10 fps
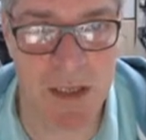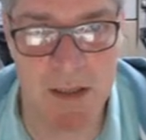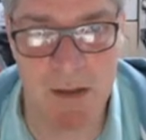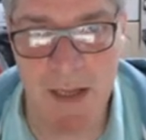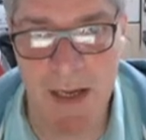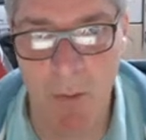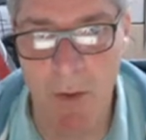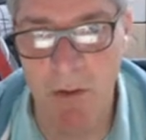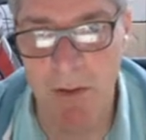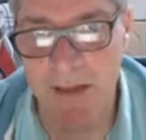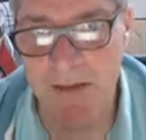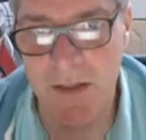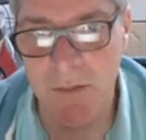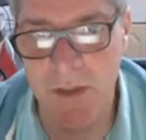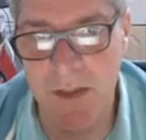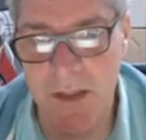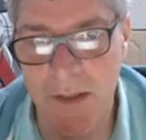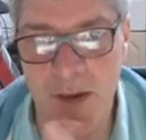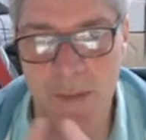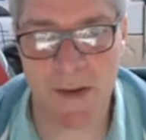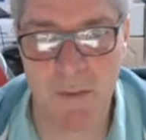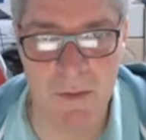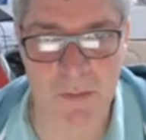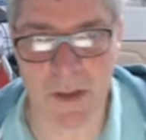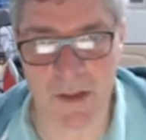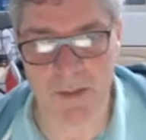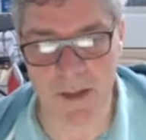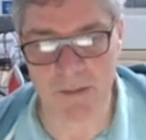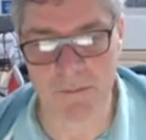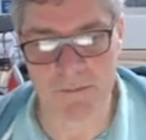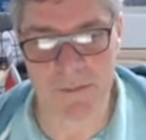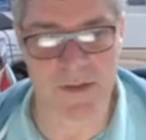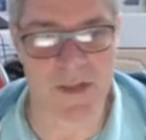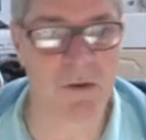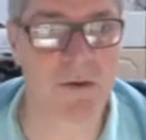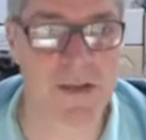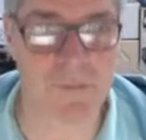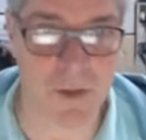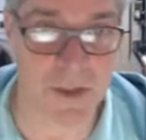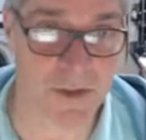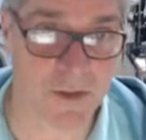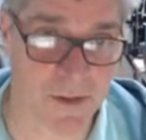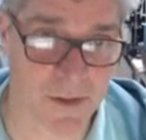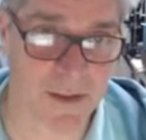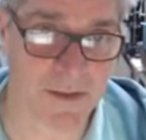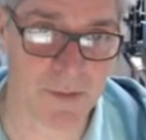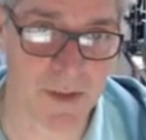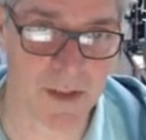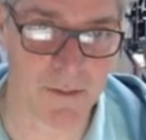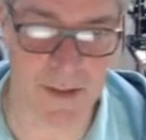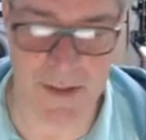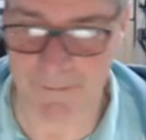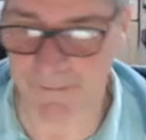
I don't know how well that's going to work. I'm hoping it will work well. There's no reason why it shouldn't. Let's put it that way.